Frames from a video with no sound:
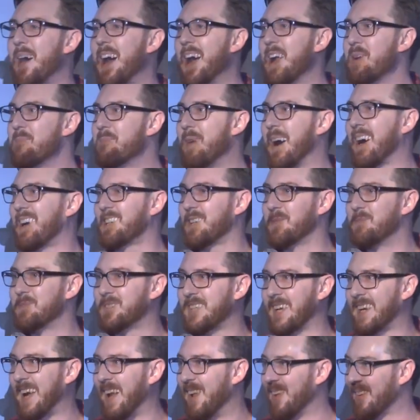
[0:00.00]
buy Maxim
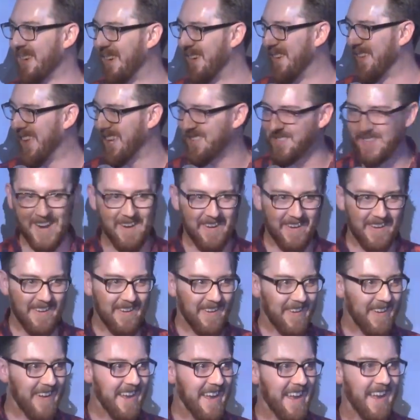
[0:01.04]
Tsigalko? That's what I want to
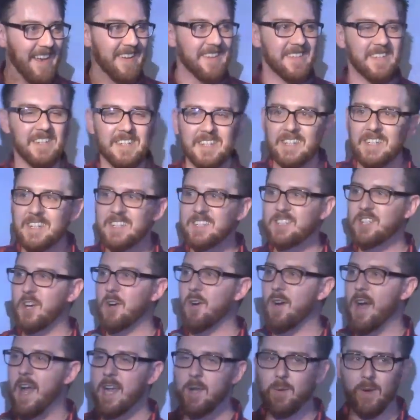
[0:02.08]
know. Uh,
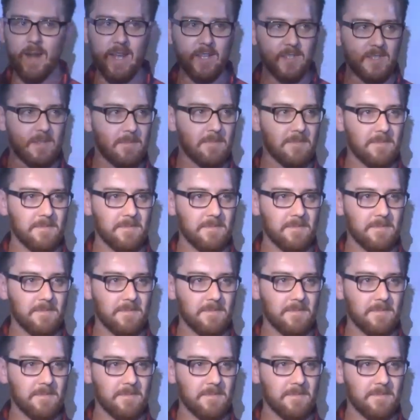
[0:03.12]
so, anyone else?